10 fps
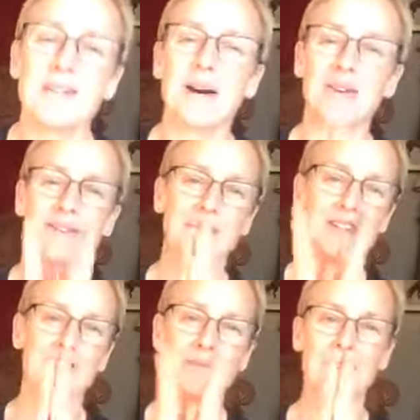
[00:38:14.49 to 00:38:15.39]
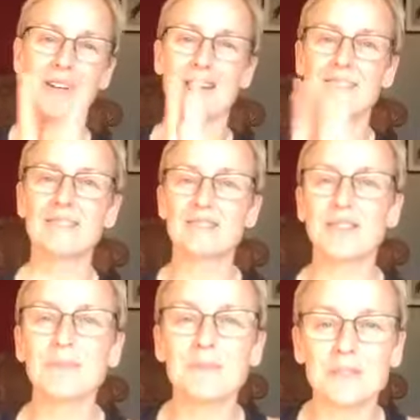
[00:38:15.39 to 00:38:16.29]
well done, everybody.
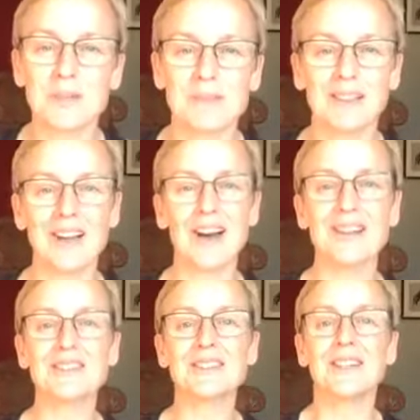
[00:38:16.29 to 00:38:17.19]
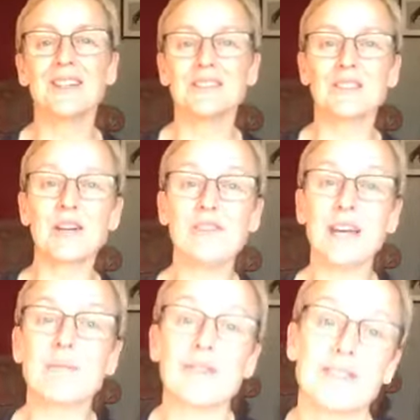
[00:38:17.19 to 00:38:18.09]
Super, super class. So don't forget,
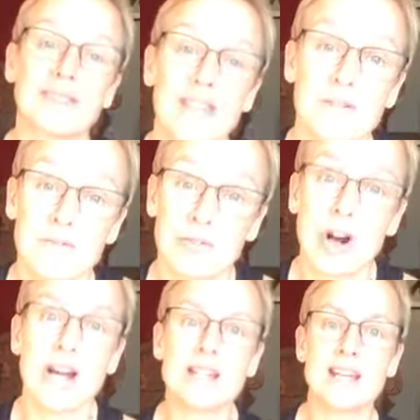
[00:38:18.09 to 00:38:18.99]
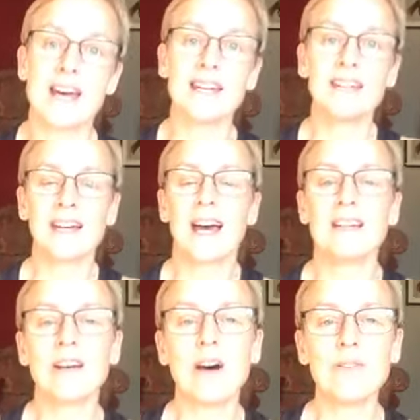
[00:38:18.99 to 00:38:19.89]
we've got this again on Friday. And
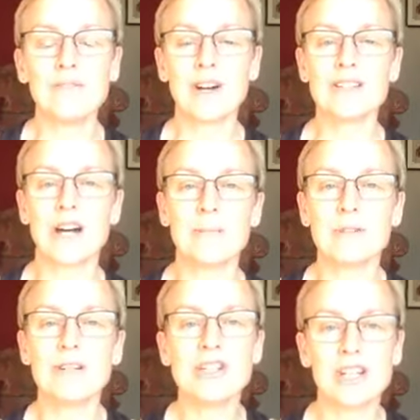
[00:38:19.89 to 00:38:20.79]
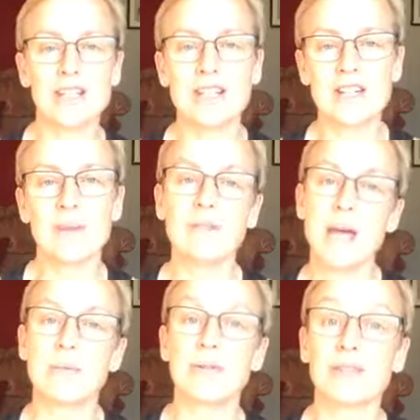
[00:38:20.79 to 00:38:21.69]
on Friday, I'll be rejigging the
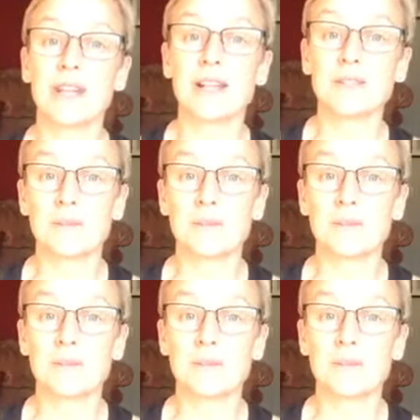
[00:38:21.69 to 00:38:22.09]
timetable for next